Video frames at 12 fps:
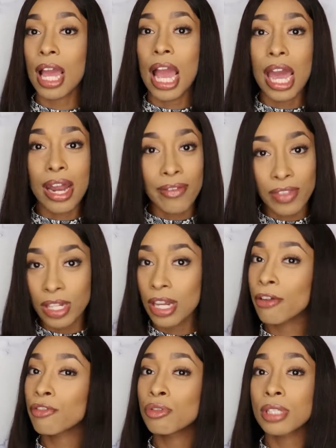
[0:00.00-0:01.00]
And I've done
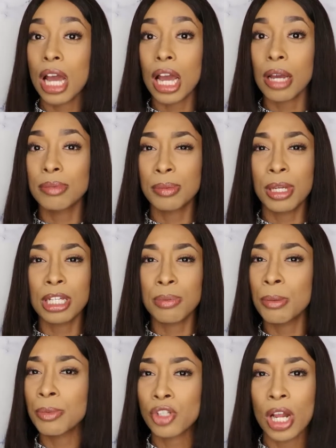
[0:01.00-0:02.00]
that a few times, because
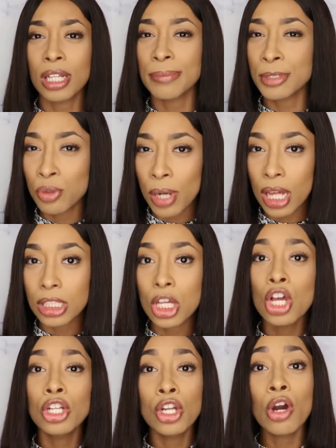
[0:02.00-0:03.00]
people will try to leave me $2.
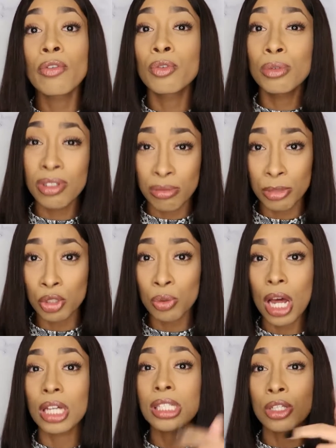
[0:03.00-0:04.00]
No, if you leaving me
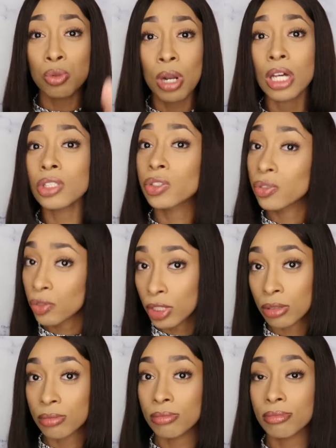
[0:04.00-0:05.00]
$2, that $2 is for
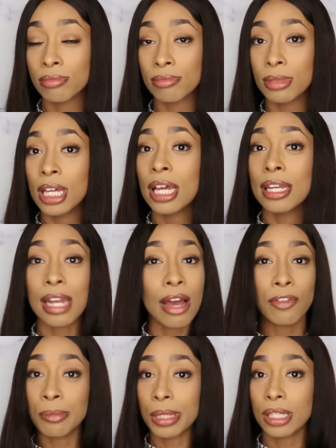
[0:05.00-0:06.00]
you,
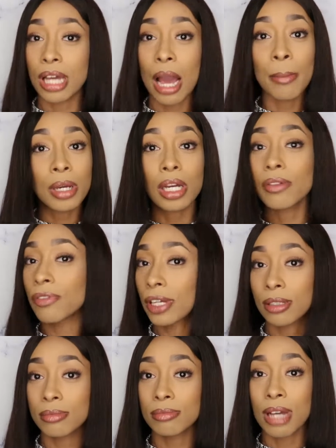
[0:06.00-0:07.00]
not for me. I'm good,
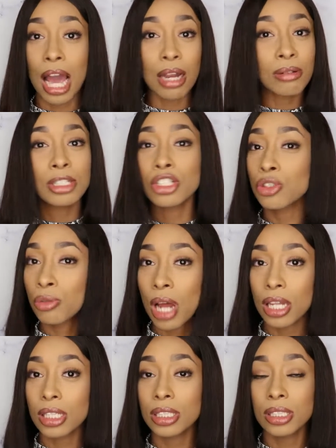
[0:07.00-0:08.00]
fam. I don't need your
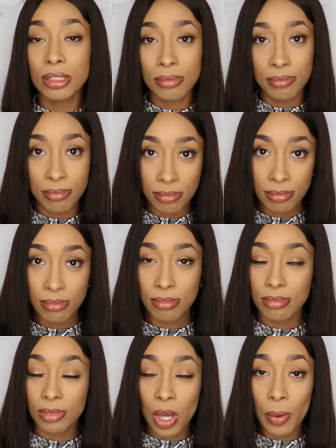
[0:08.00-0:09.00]
$2.
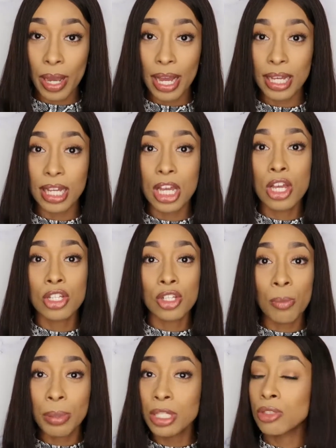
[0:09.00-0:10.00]
Okay,
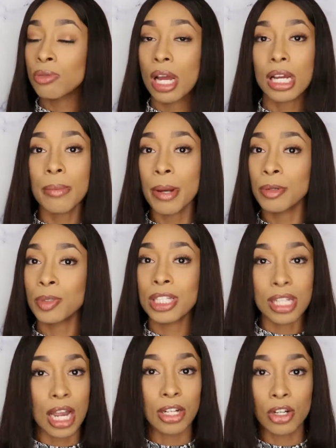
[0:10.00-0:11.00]
so please do not come out with
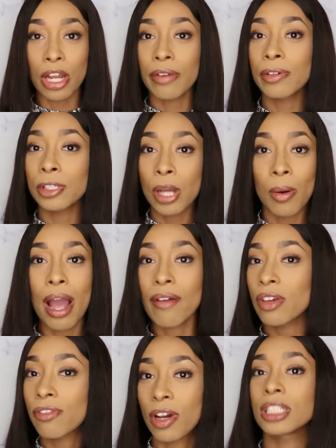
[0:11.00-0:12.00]
designer if you don't have
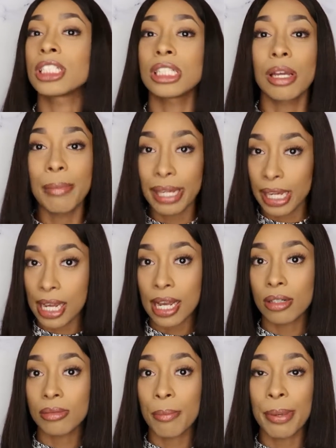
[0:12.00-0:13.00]
the funds in your bank
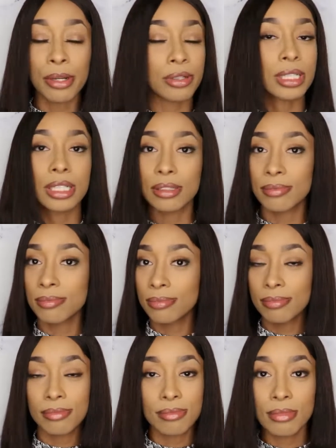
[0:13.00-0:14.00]
account, period.
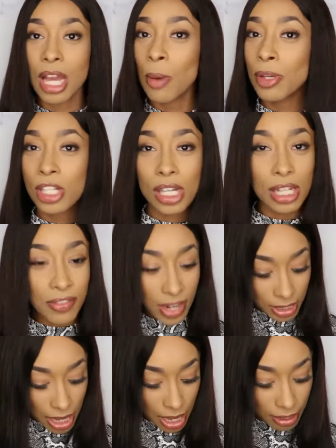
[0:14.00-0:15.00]
And we're just gonna leave it
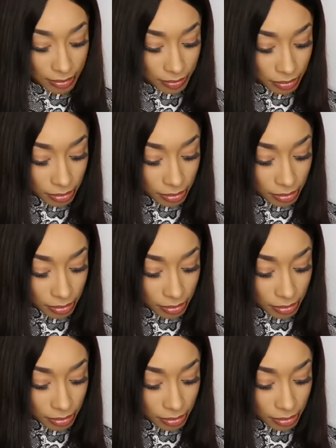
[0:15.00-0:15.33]
at that.